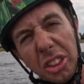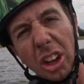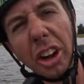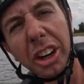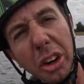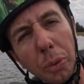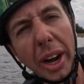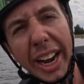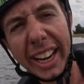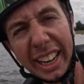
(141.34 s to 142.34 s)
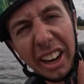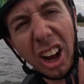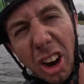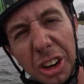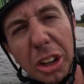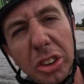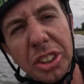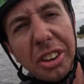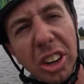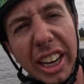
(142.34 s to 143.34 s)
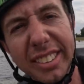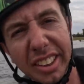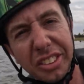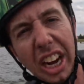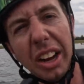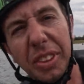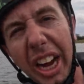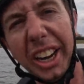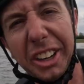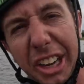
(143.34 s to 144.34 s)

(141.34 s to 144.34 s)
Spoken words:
The longer you wait and the harder you extend your legs to the top, the higher you